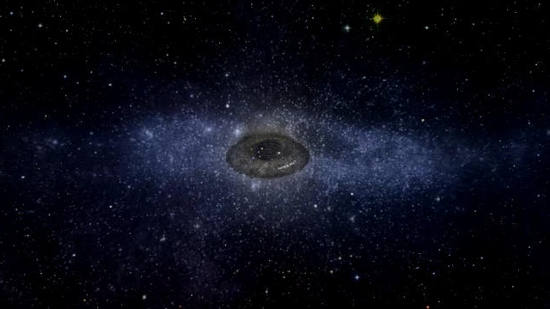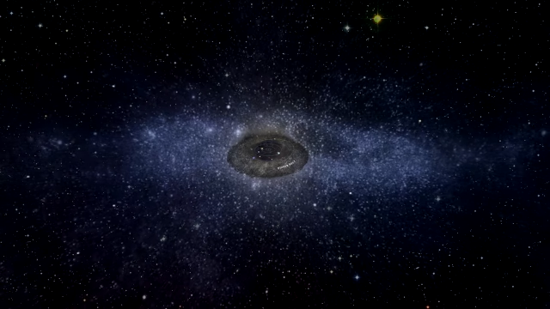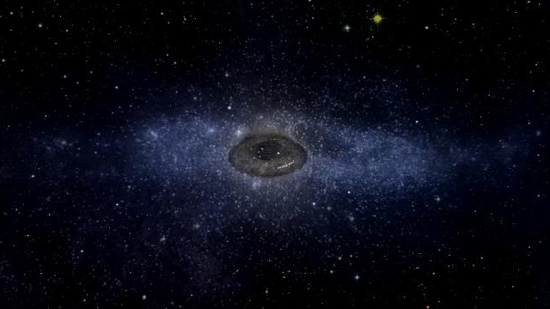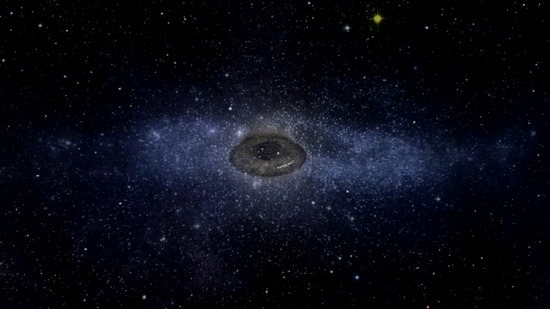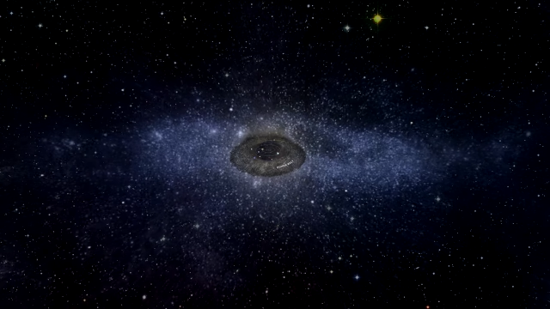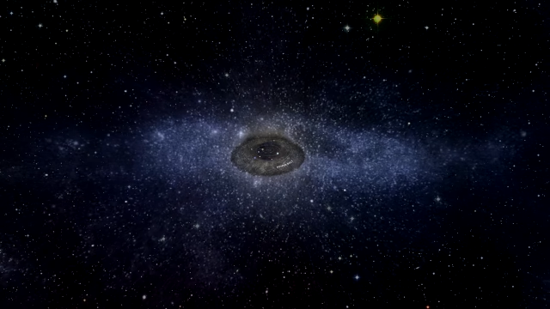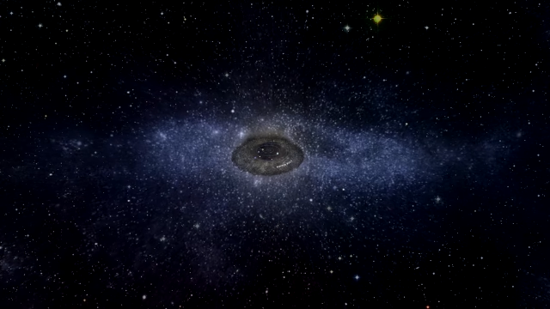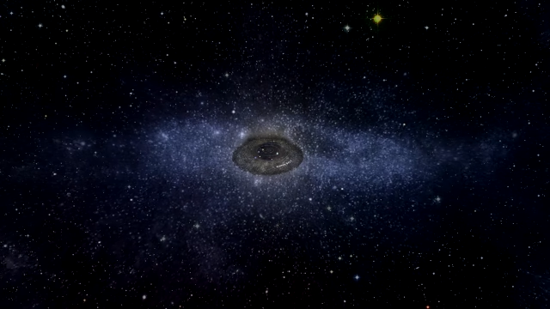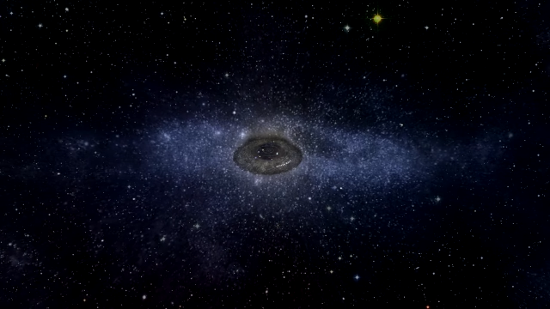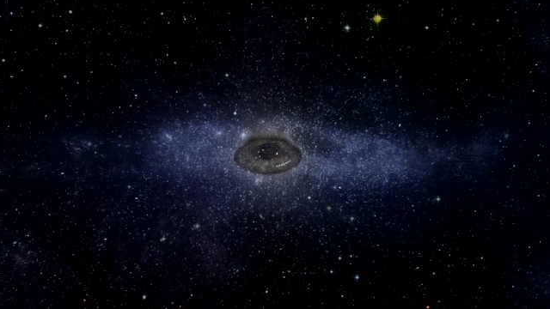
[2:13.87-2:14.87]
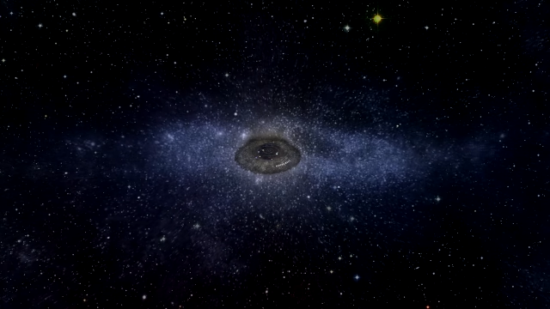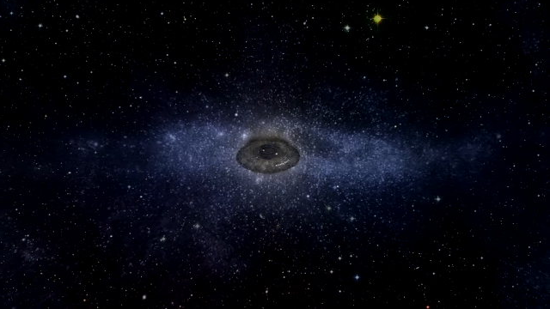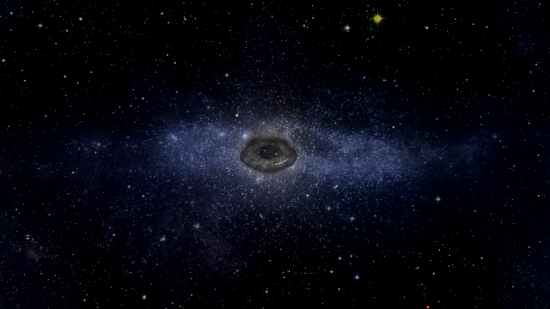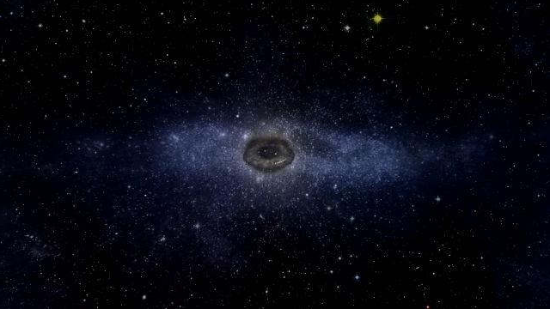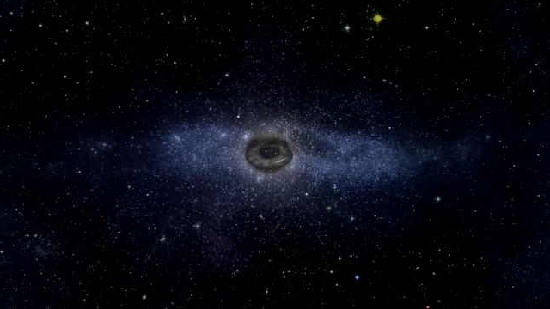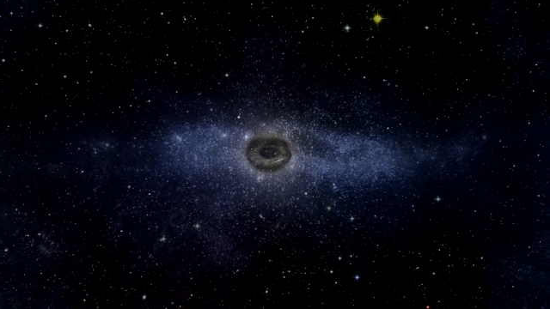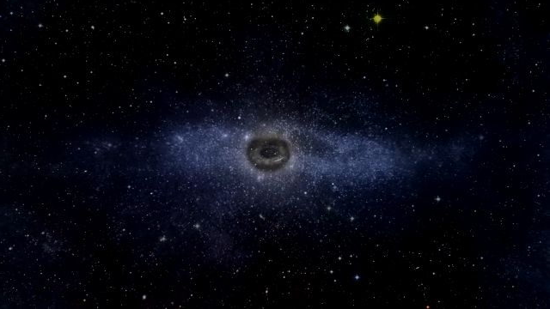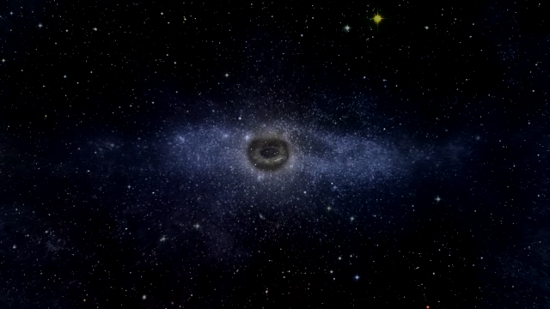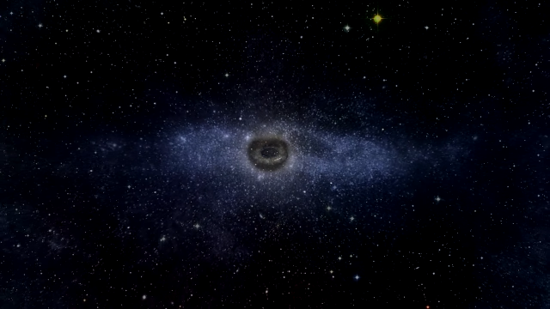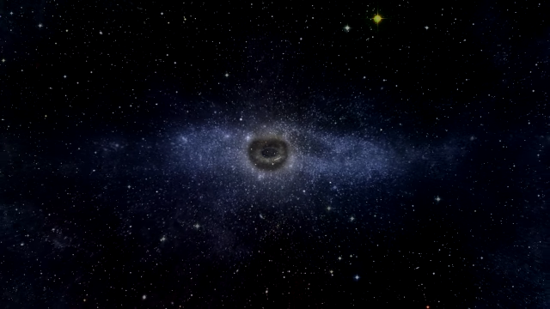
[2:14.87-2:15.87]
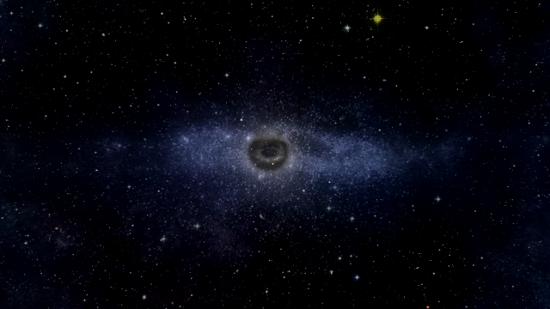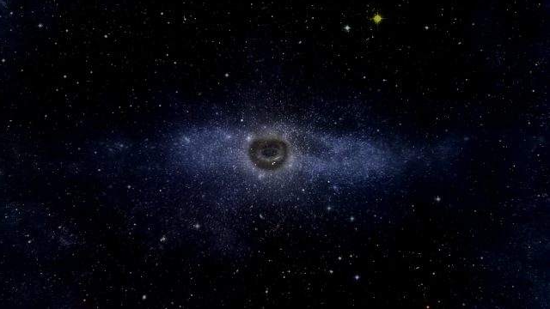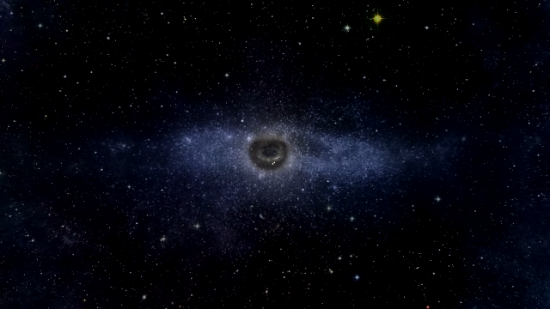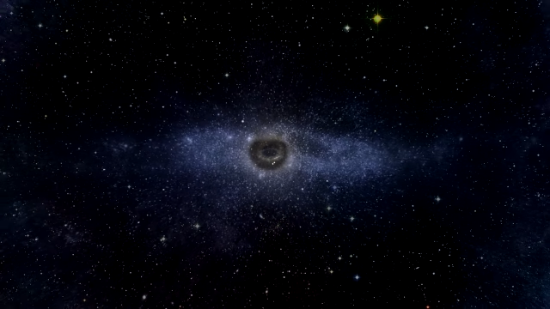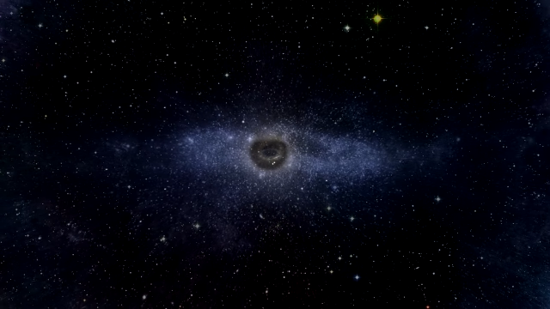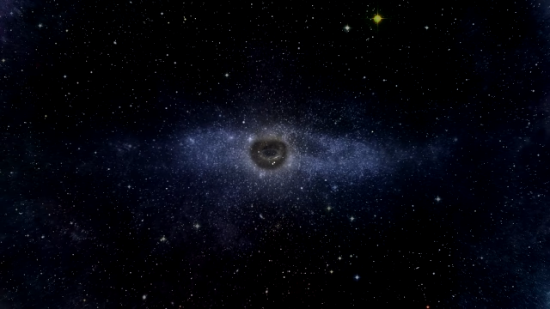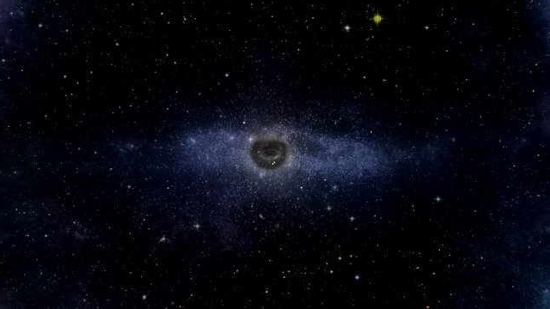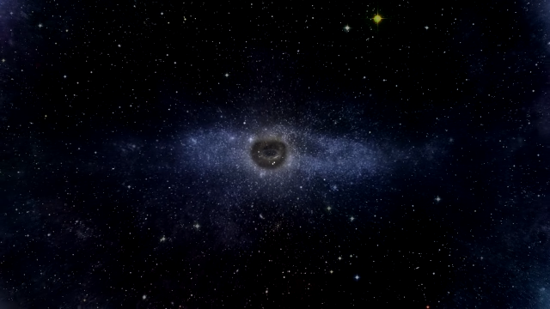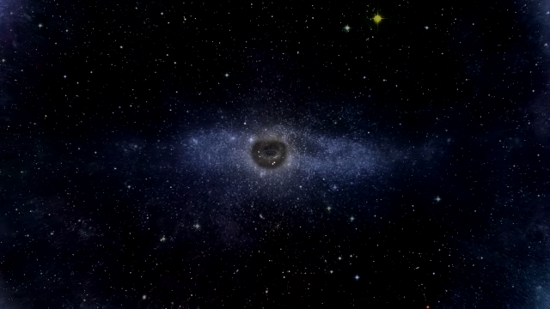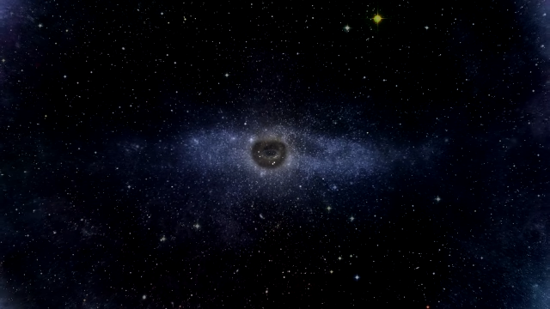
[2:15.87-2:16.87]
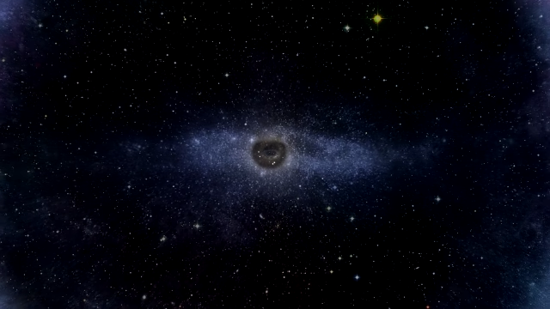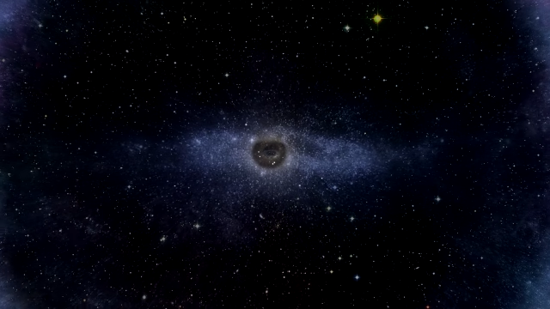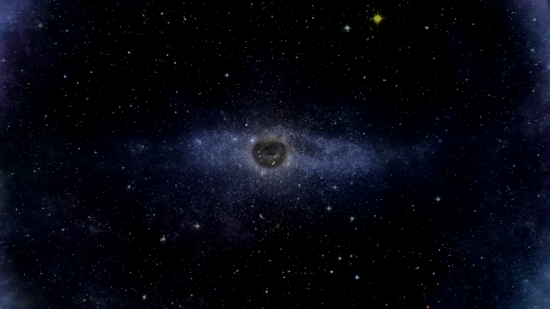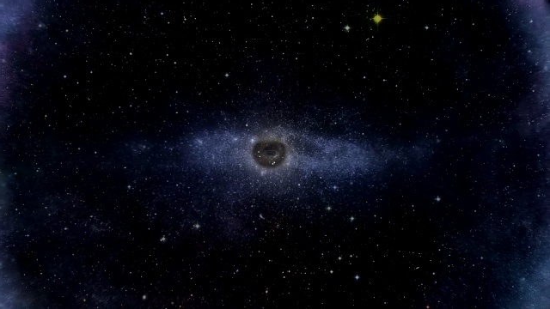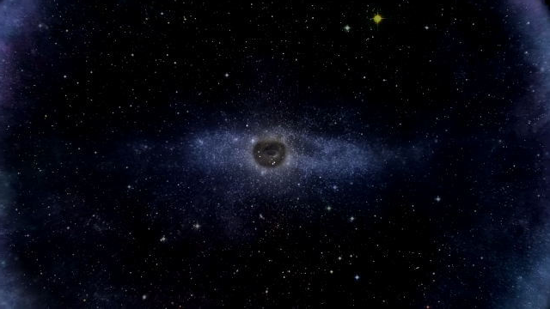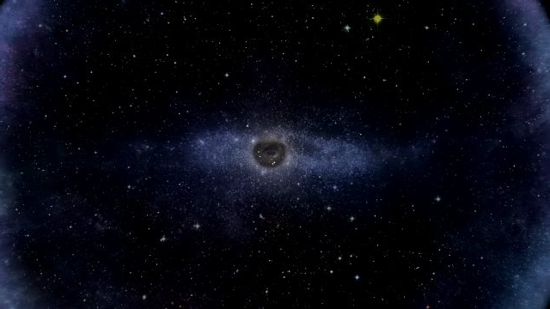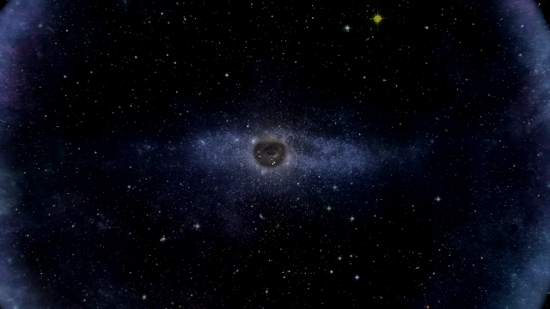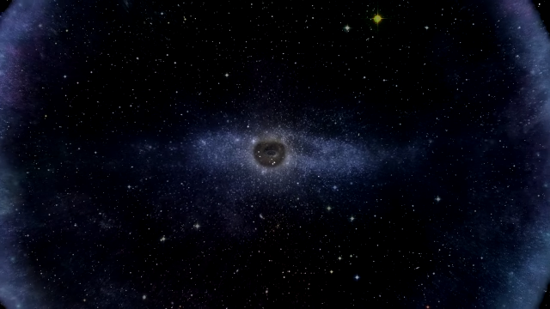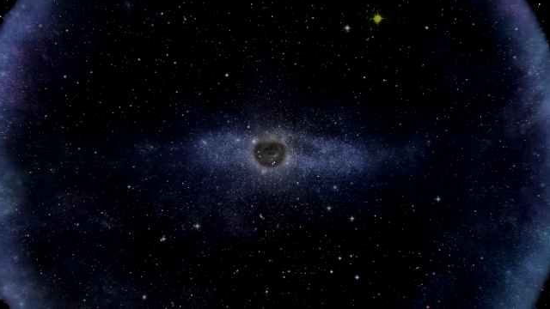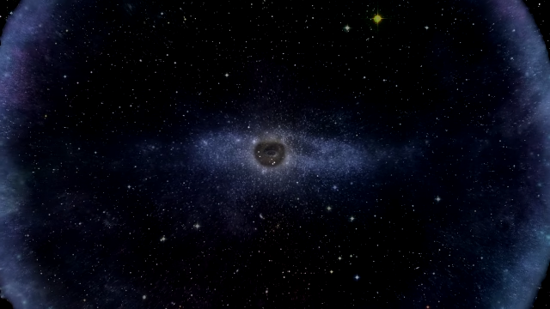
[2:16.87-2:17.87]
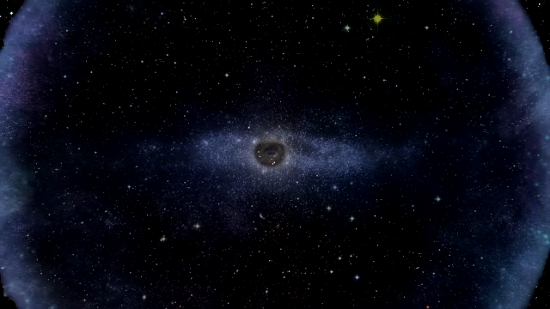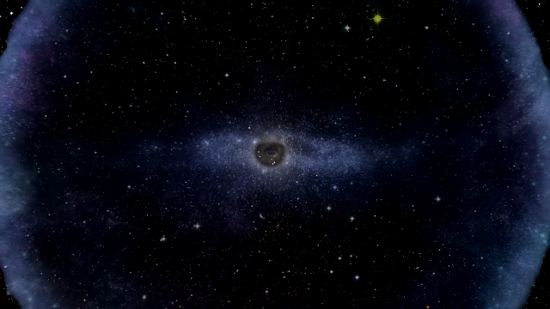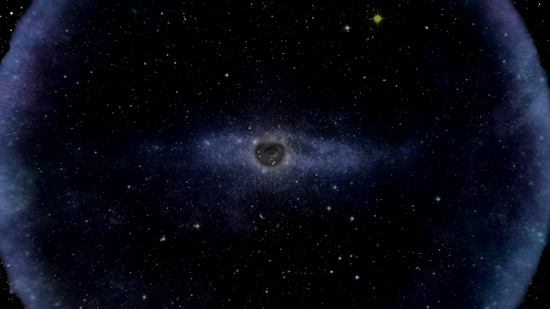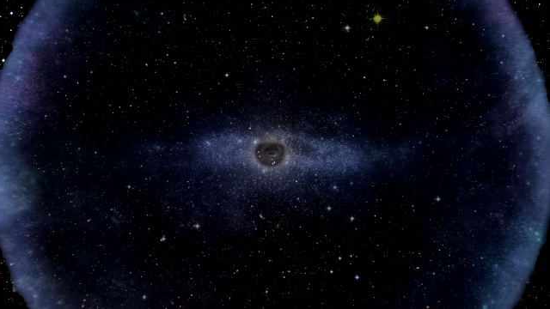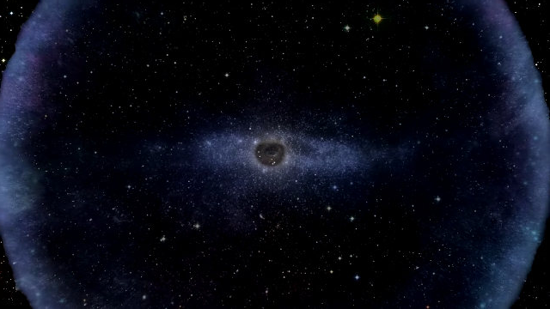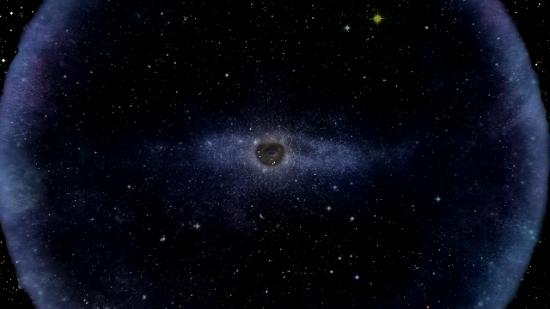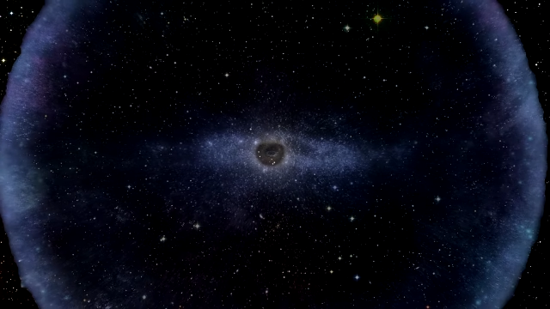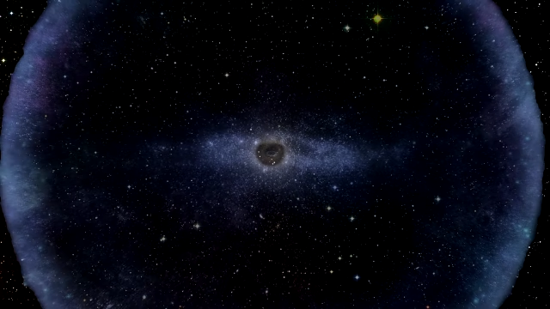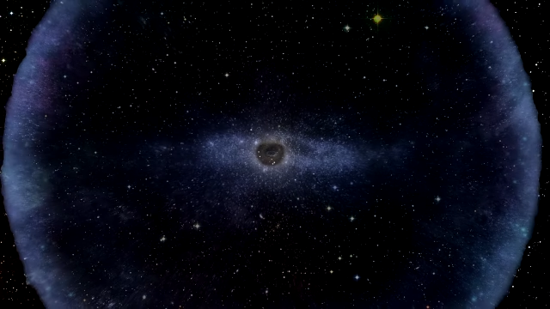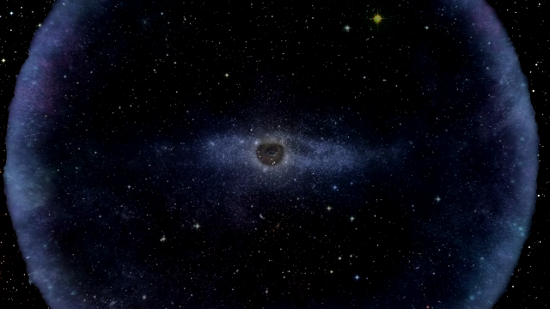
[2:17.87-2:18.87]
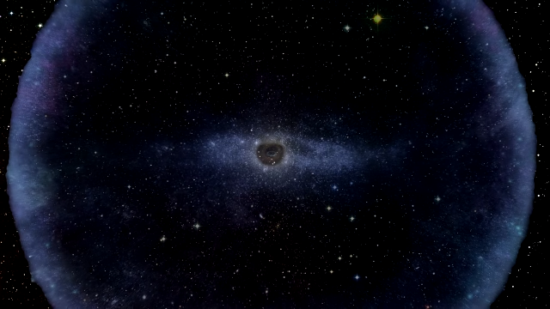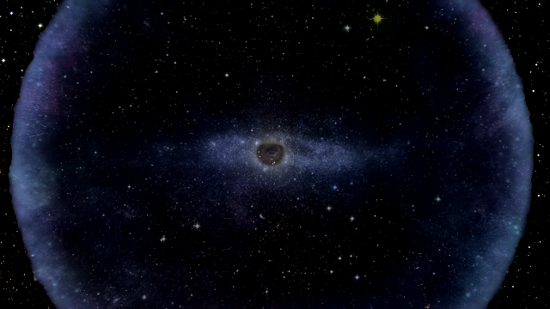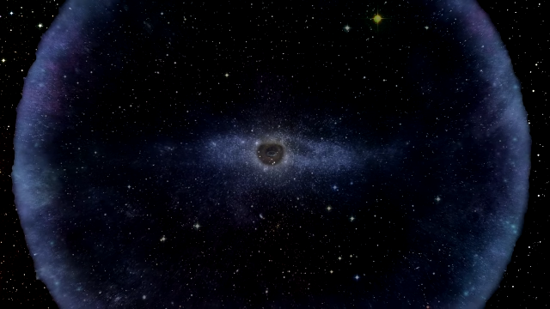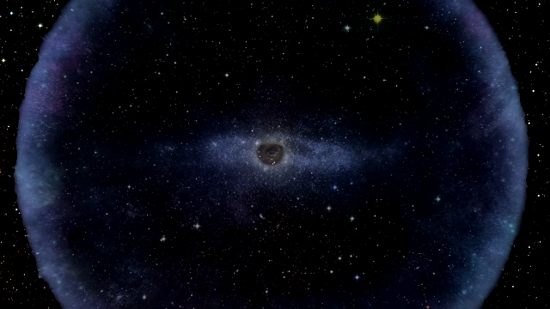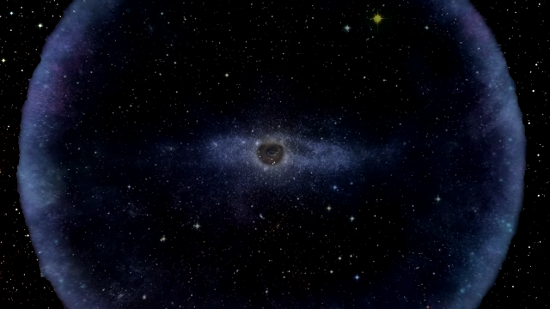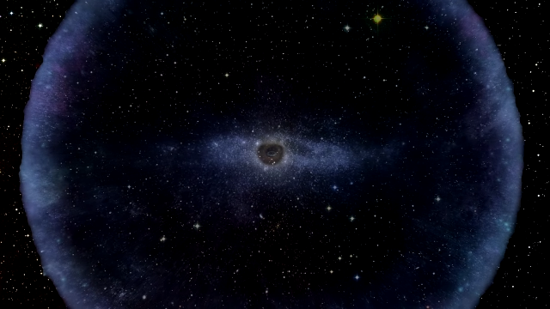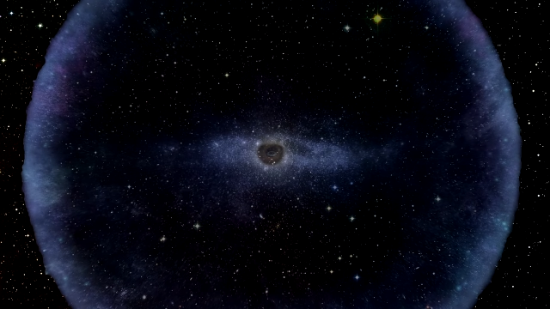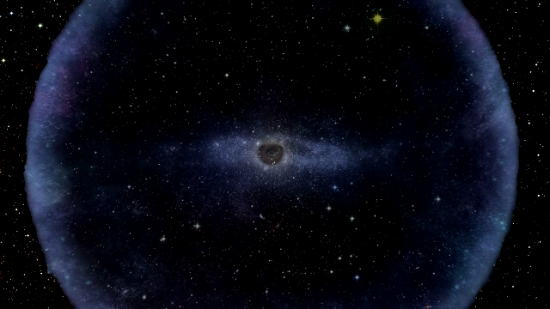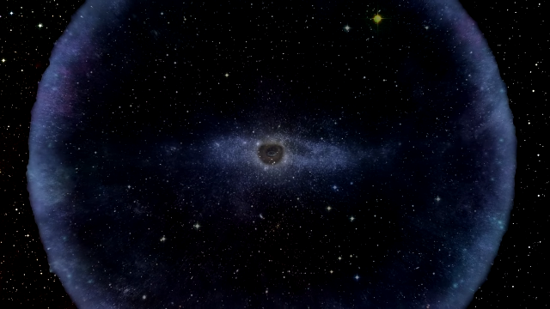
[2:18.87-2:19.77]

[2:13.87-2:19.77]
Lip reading: (no speaker visible)